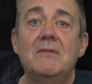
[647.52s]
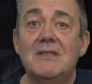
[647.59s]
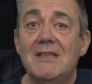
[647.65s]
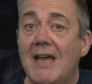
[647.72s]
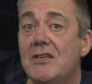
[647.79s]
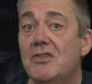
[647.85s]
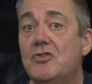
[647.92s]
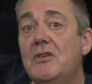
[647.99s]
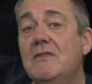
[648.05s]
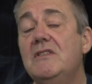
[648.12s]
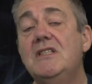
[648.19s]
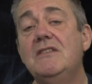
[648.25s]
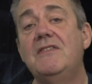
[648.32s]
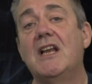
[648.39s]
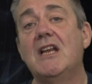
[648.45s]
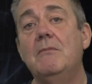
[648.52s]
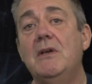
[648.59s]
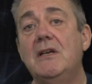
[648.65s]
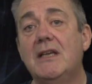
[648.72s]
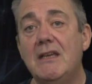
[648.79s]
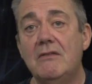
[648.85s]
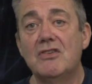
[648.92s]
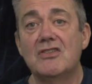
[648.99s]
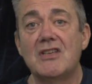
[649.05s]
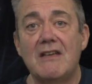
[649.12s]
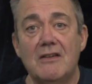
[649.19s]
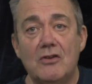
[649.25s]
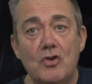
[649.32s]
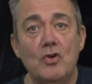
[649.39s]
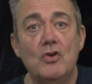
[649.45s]
Test-driven development gives us a
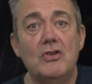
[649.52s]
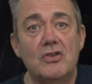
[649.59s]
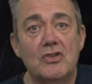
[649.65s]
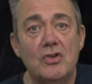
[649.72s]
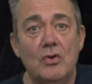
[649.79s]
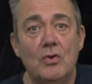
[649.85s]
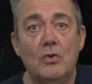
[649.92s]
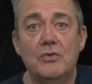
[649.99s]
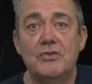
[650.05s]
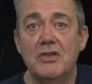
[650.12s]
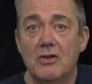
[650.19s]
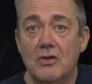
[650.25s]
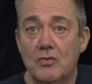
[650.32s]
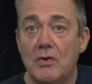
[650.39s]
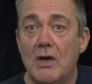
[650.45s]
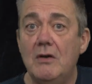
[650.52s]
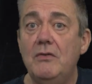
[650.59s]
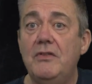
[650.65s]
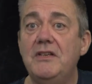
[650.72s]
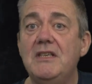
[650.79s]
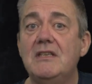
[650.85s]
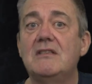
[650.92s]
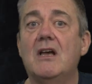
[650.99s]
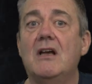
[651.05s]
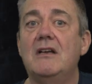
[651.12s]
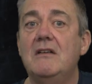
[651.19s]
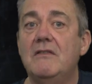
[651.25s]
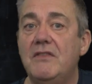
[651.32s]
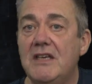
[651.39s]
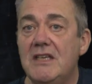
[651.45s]
good tool to grow the
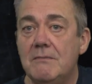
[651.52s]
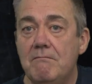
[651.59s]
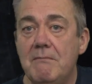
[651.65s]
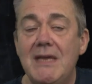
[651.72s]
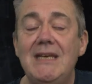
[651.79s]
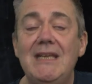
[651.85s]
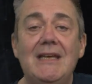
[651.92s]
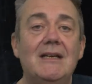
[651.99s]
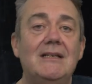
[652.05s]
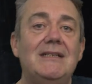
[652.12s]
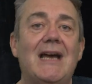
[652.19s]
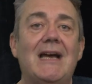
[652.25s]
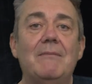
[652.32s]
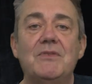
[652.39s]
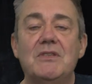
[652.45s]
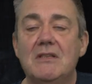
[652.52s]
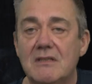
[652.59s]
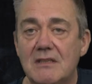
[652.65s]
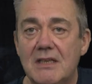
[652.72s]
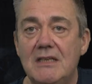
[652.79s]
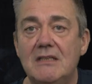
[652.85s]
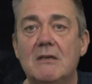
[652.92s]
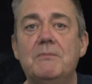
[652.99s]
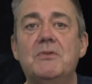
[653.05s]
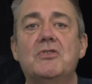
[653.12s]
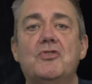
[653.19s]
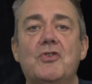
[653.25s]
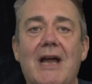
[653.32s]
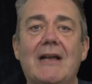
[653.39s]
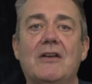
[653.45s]
design of these mini adapters, these
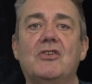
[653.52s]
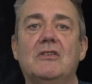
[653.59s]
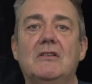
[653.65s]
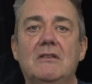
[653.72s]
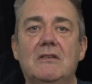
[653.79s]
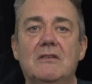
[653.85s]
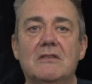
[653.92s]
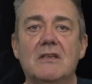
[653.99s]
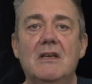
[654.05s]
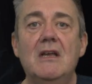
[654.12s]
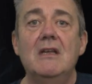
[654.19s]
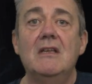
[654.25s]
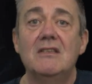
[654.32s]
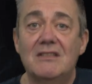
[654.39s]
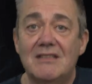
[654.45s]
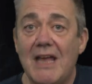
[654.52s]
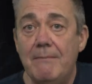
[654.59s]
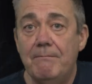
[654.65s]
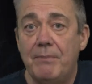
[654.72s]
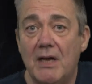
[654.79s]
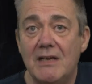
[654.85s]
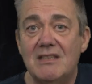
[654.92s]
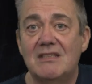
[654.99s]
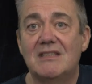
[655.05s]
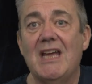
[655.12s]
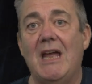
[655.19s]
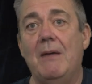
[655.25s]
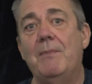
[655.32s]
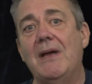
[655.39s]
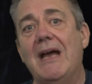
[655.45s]
abstractions, step by
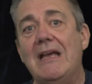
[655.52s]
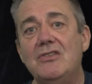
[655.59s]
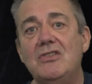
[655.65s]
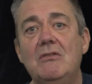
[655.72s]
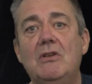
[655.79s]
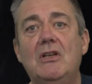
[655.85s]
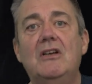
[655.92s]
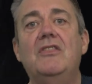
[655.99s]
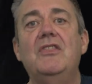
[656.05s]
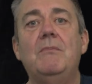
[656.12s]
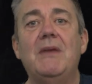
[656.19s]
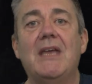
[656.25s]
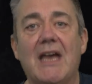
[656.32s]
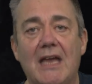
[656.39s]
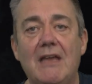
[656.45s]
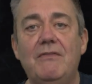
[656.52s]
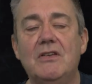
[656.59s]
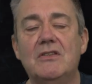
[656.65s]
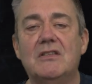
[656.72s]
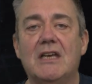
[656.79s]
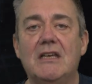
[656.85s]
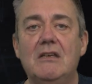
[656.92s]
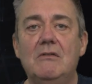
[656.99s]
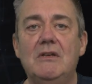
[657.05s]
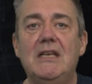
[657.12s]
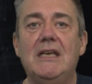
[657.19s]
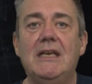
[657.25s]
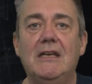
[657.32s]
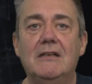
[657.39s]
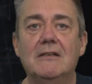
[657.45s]
step as you learn the behaviors that you
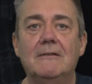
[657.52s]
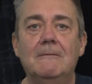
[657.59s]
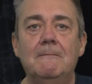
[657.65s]
need.